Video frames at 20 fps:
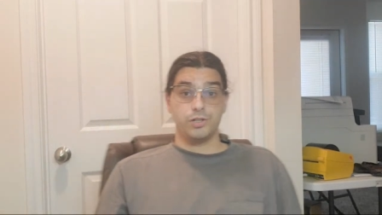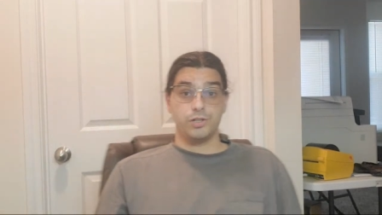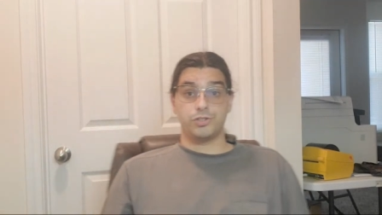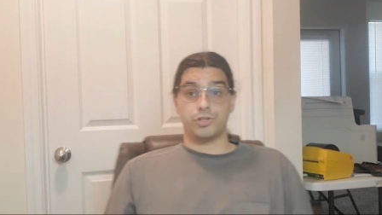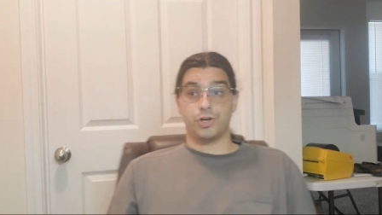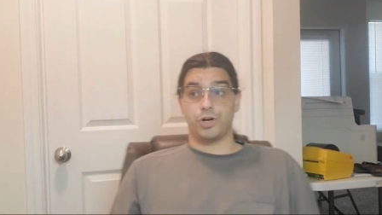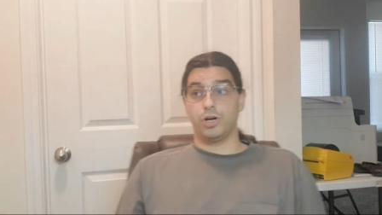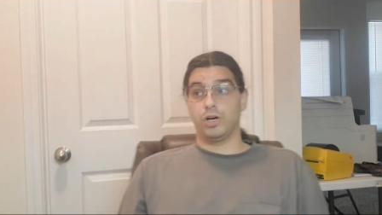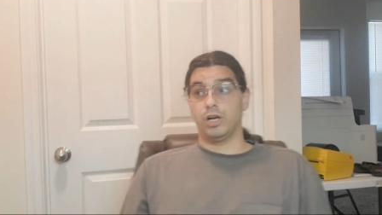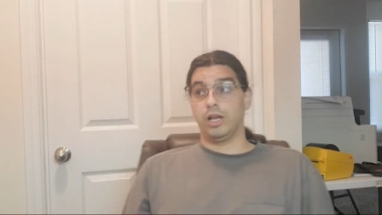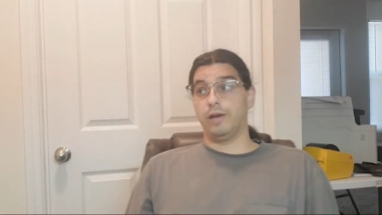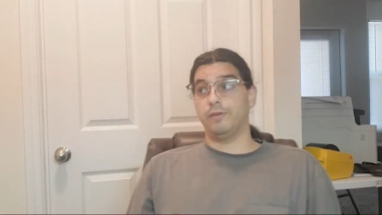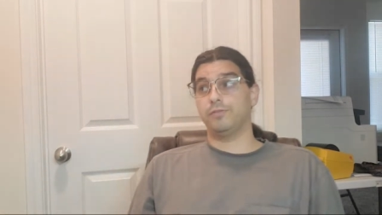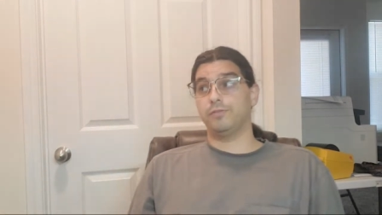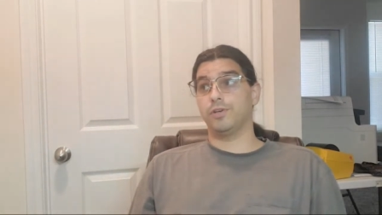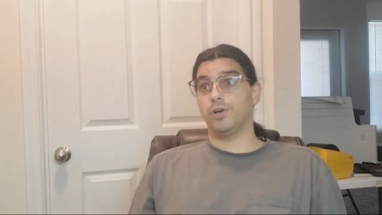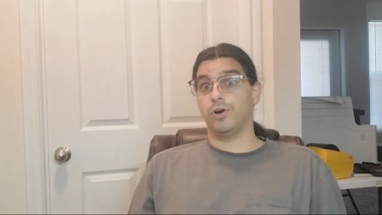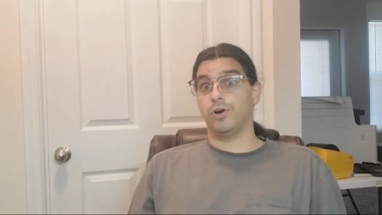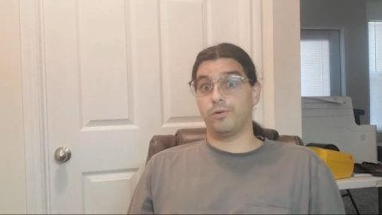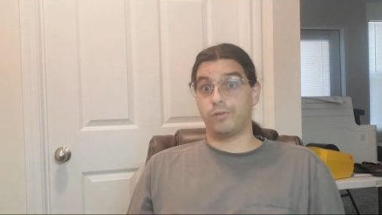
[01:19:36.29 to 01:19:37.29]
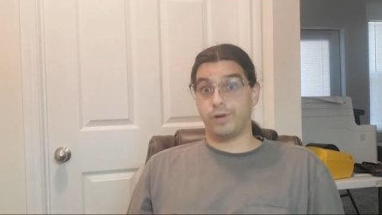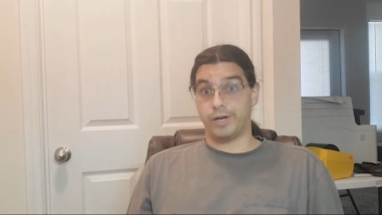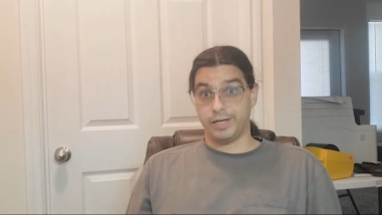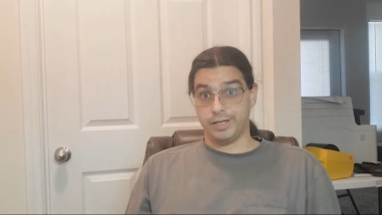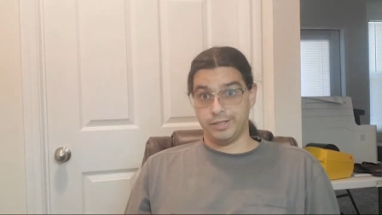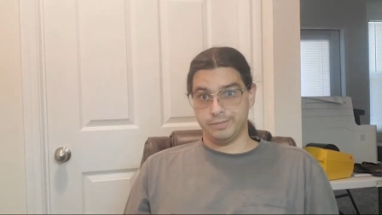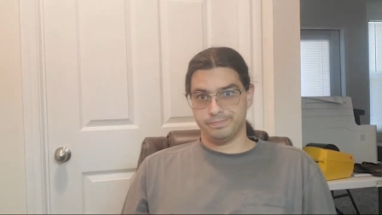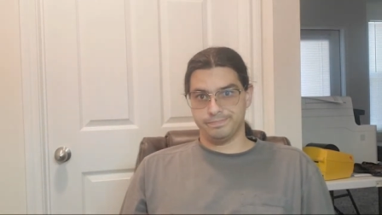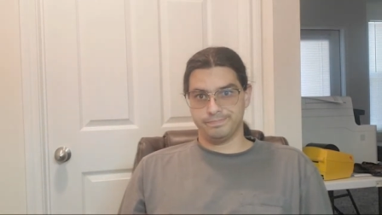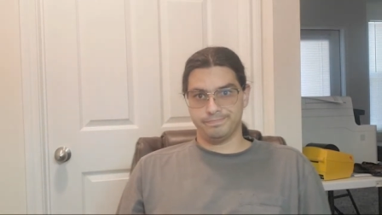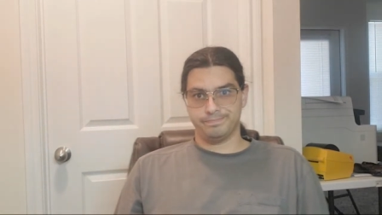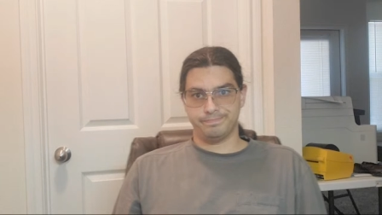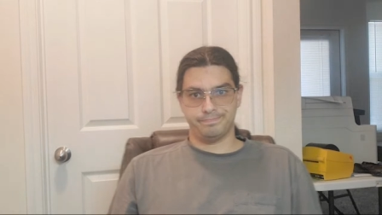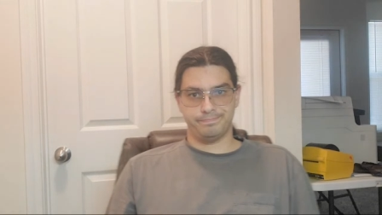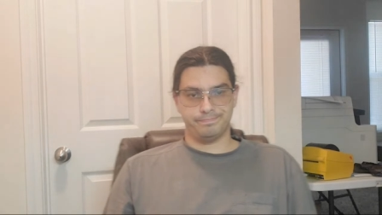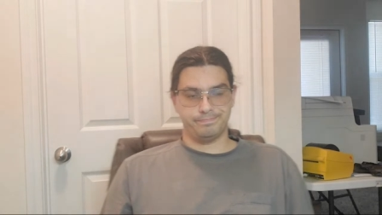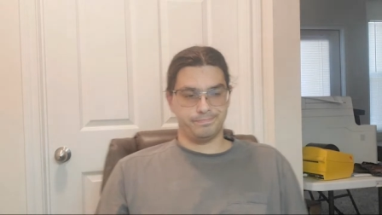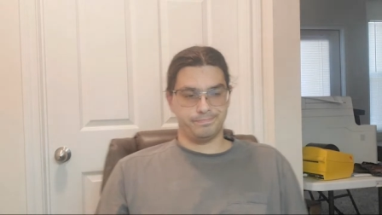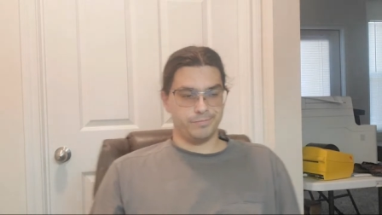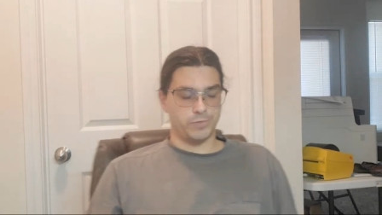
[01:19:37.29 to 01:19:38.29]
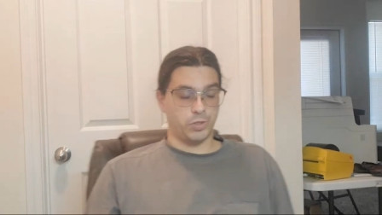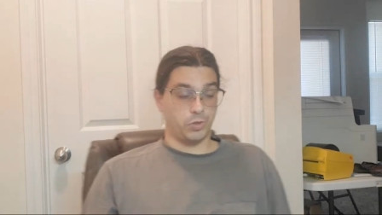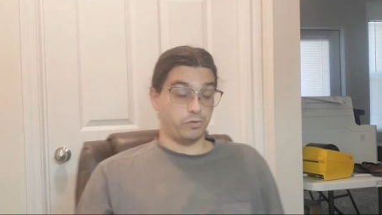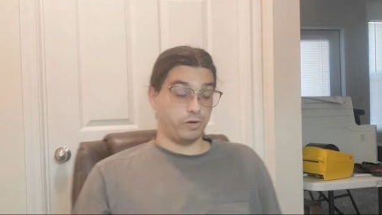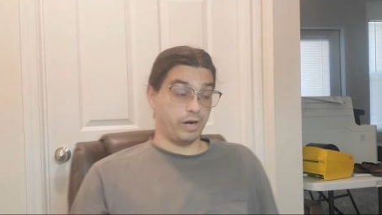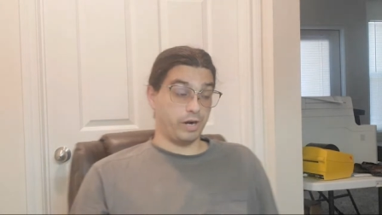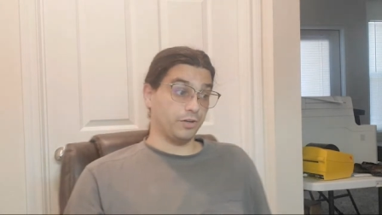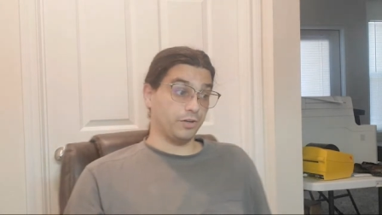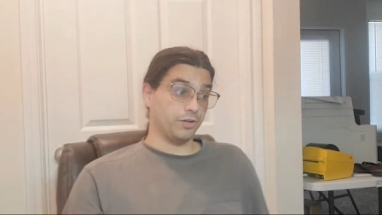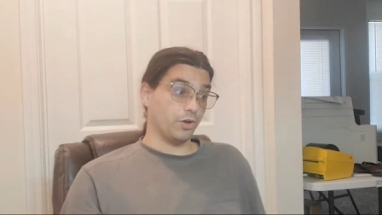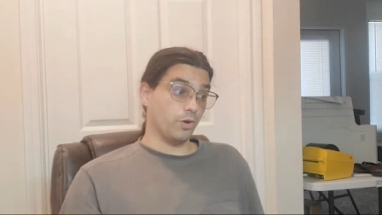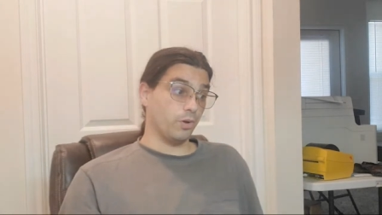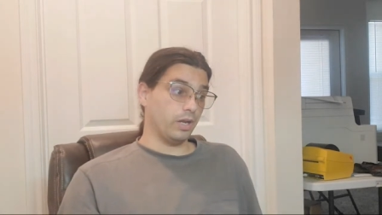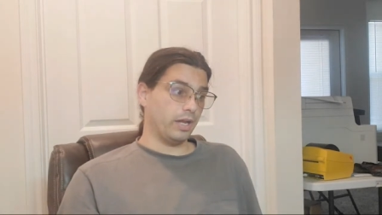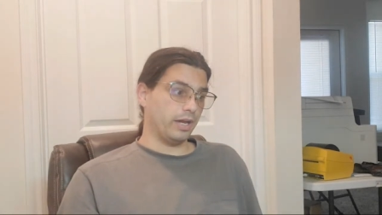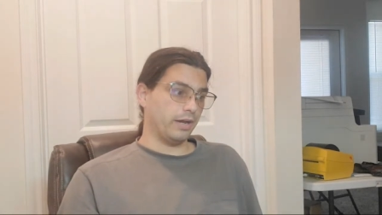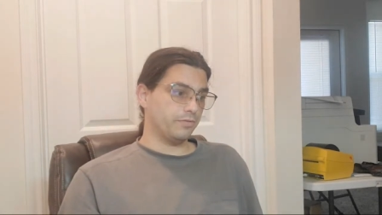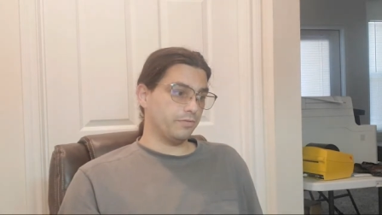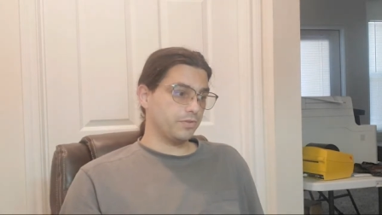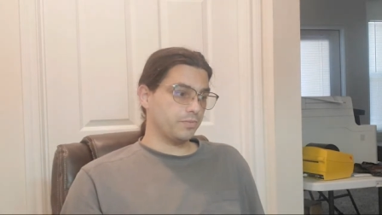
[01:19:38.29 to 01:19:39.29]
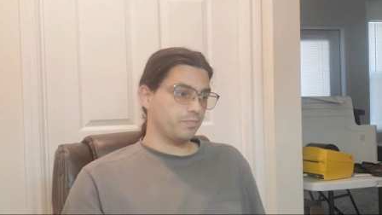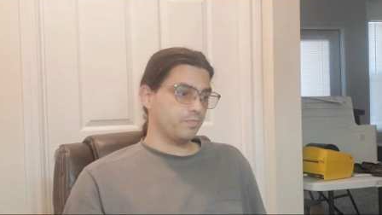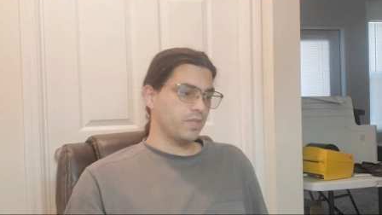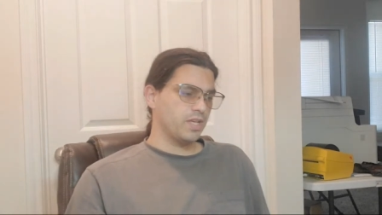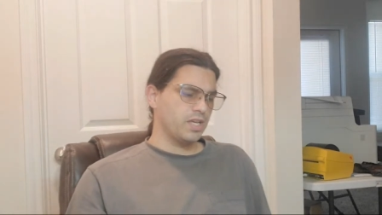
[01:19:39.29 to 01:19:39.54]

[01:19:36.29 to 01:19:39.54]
Turn left to go right, or right to go left.